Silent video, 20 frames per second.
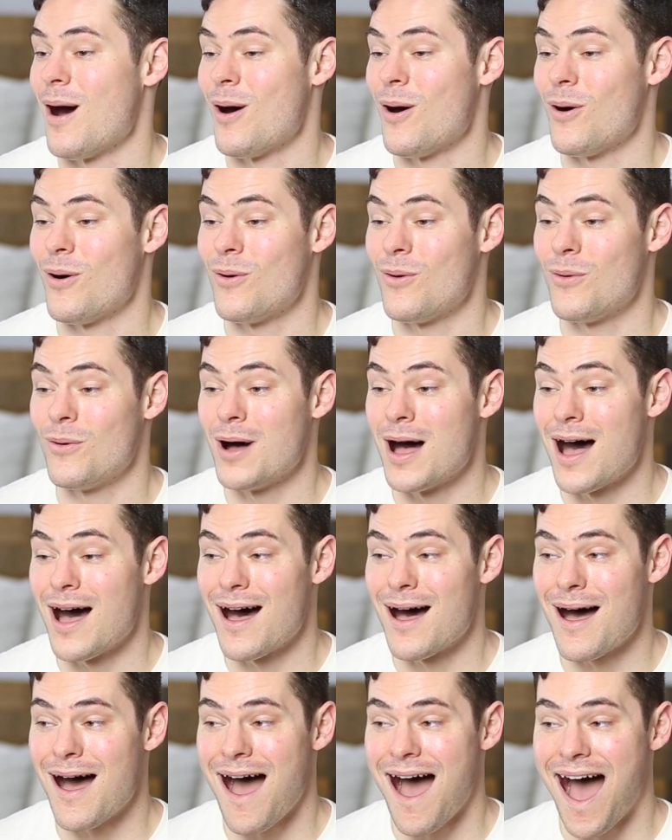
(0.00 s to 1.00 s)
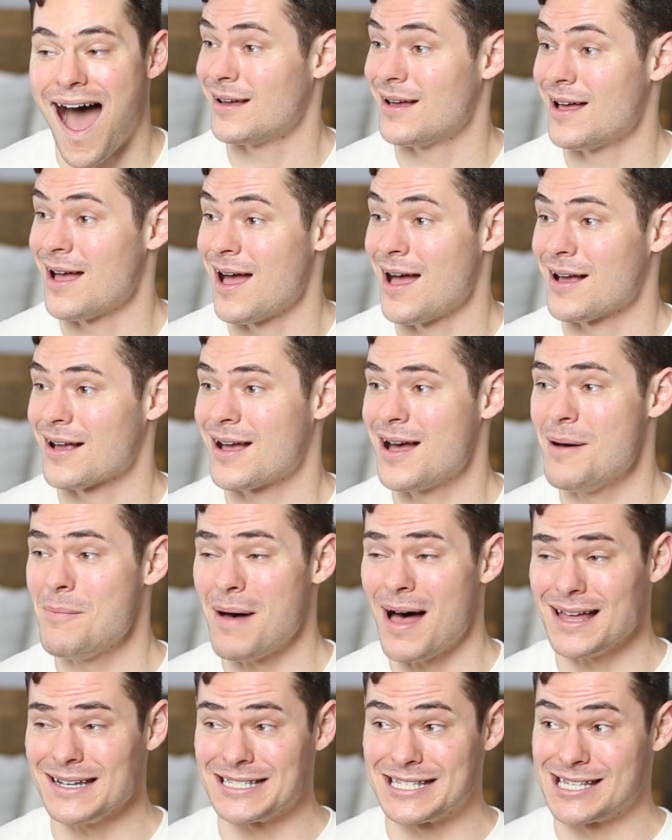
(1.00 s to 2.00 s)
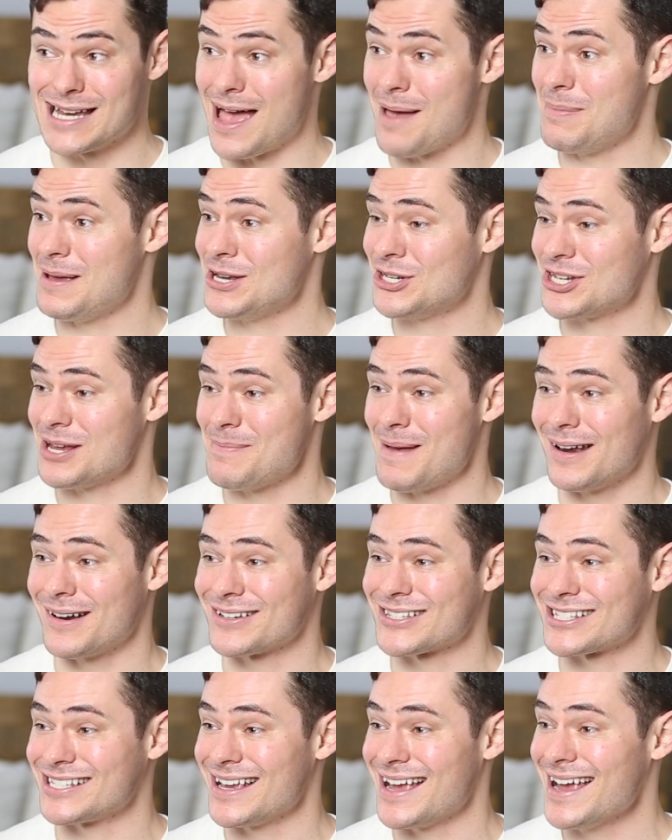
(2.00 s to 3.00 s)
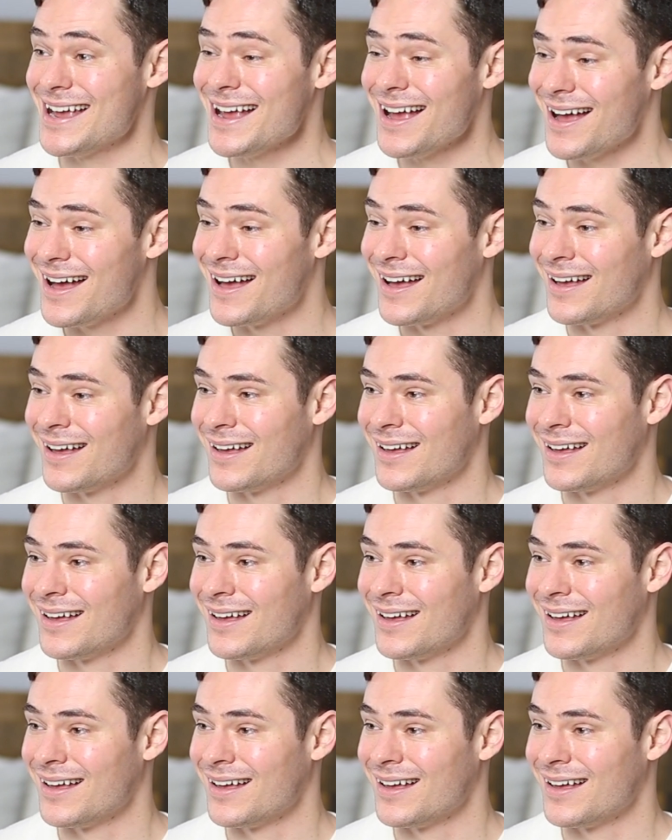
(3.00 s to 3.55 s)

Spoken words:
Oh. And I'm... Come on, Debbie, she better sing.